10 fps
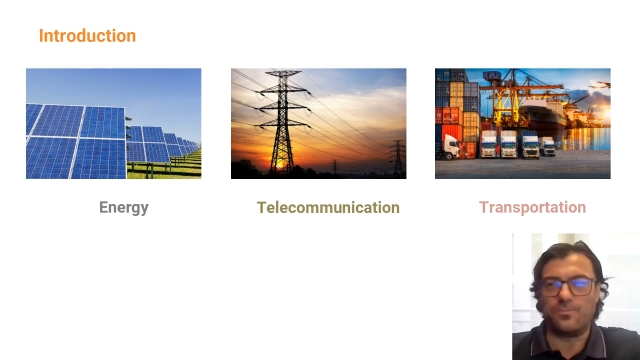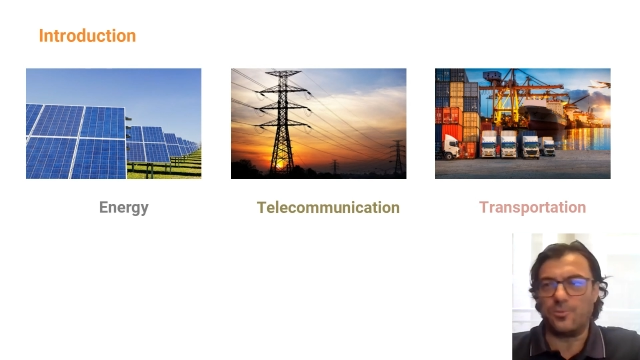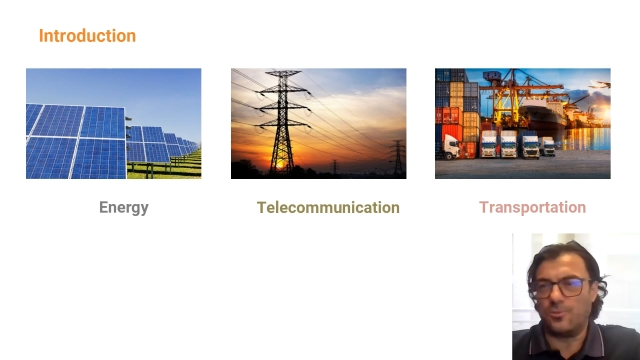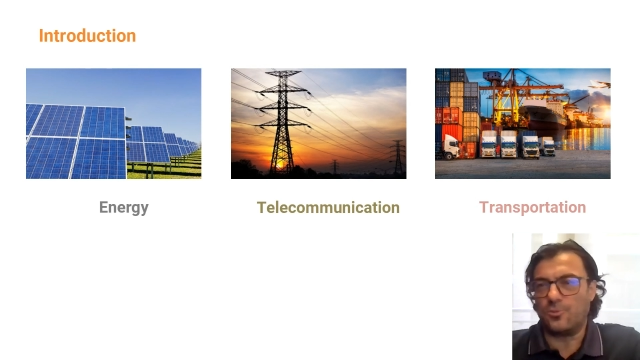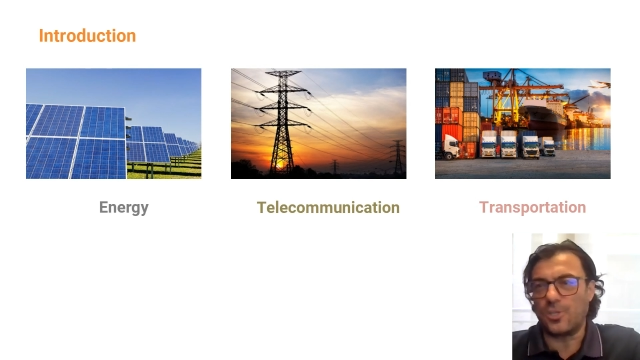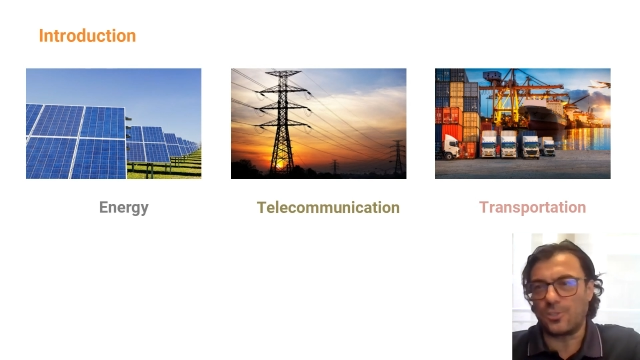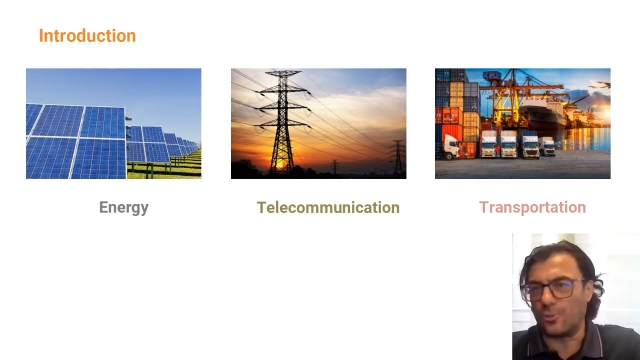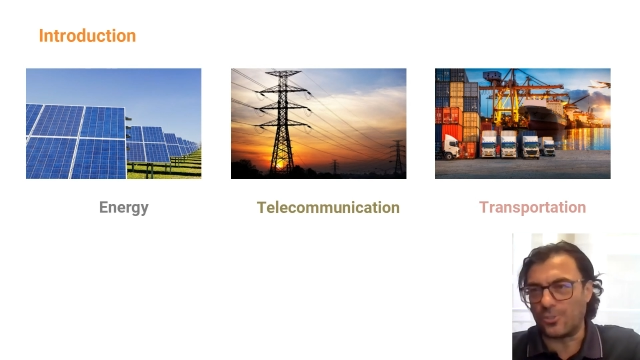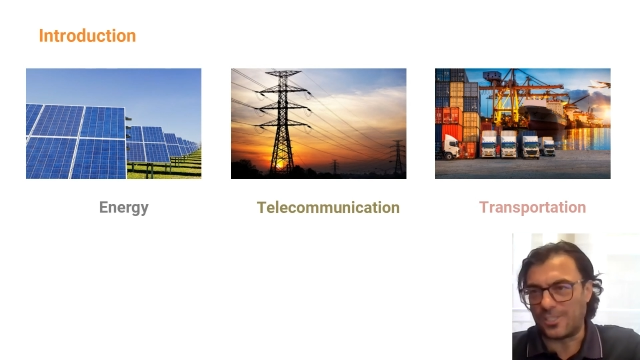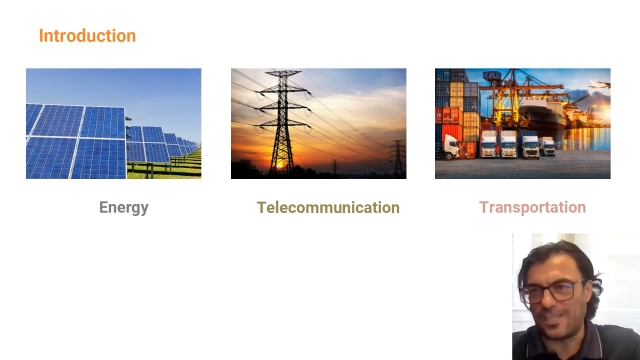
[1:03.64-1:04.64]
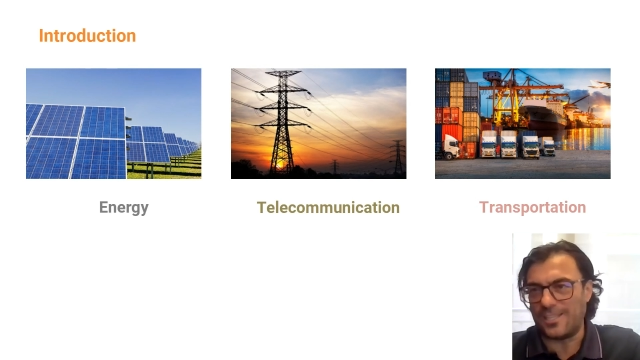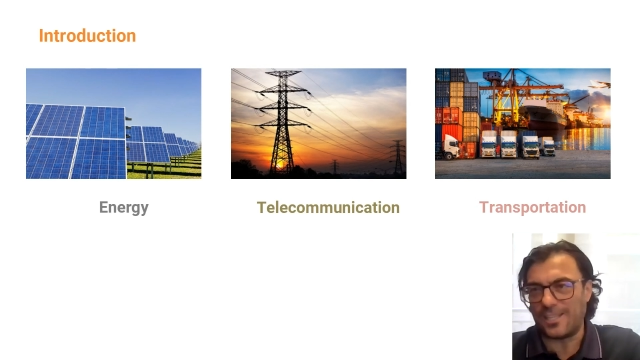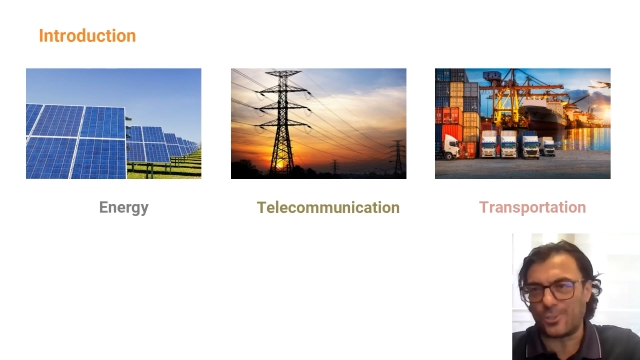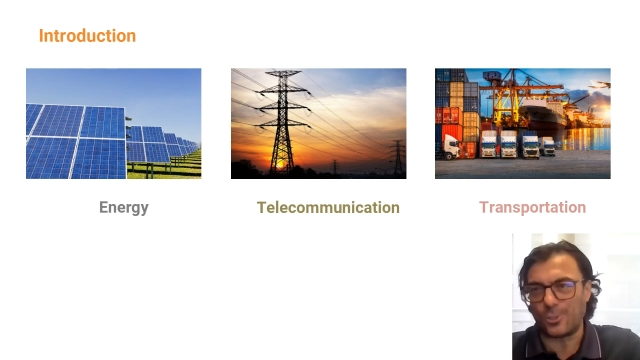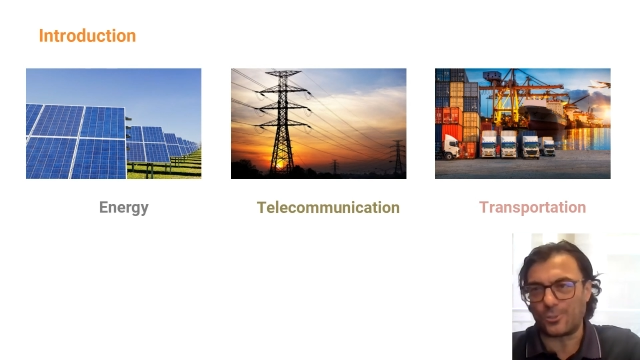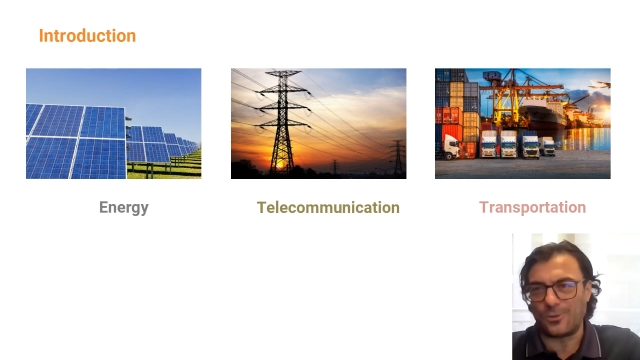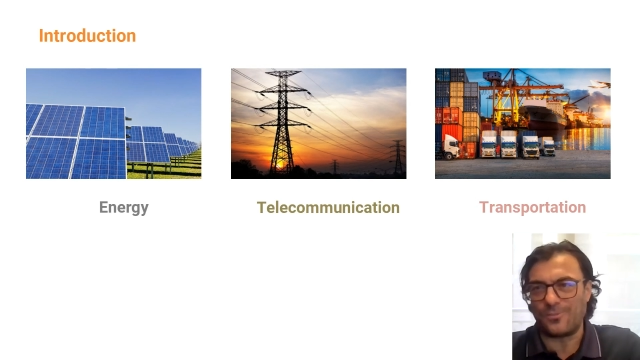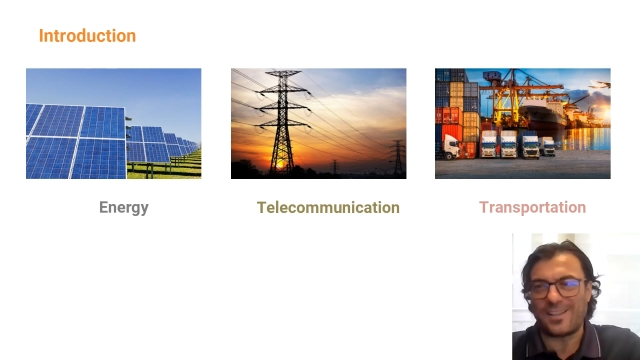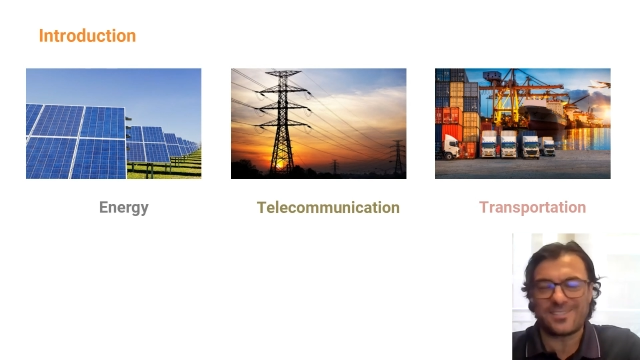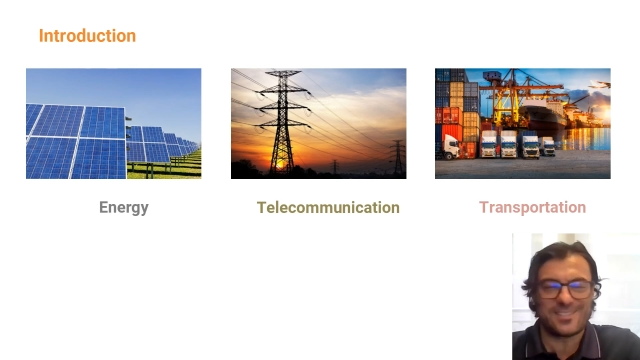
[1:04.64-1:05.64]
you just don't see that sort
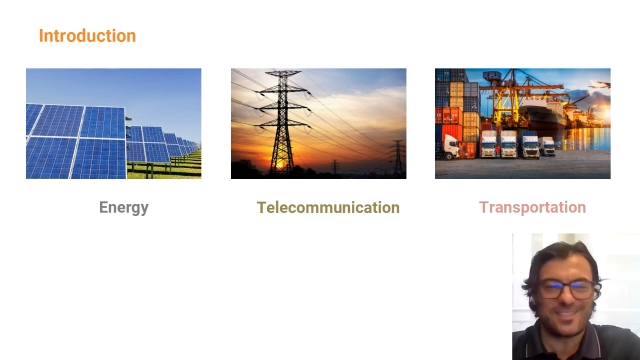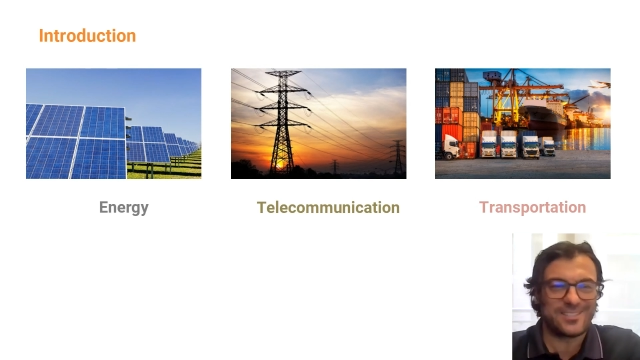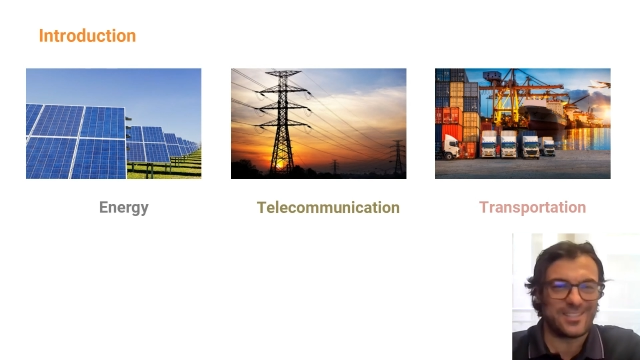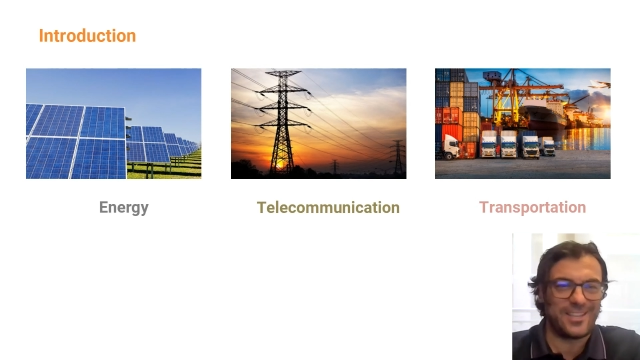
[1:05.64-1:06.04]
of assets